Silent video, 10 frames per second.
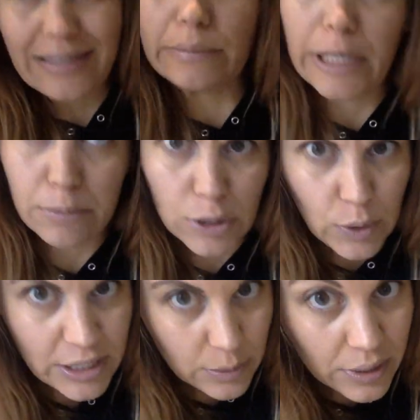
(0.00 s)
sometimes
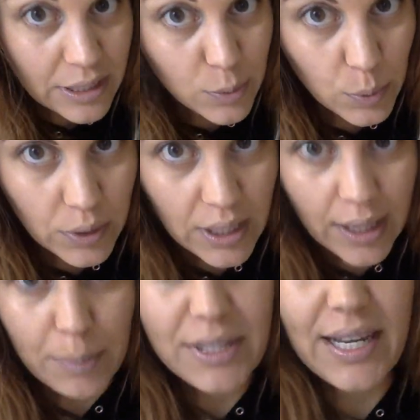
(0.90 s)
twice a week because we really
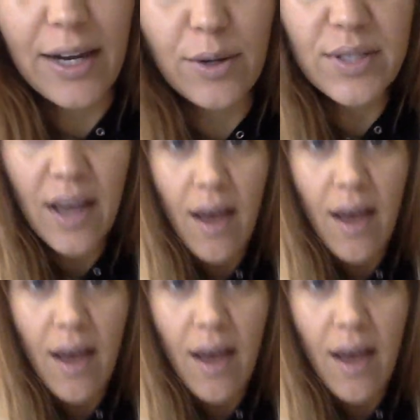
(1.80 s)
like potatoes.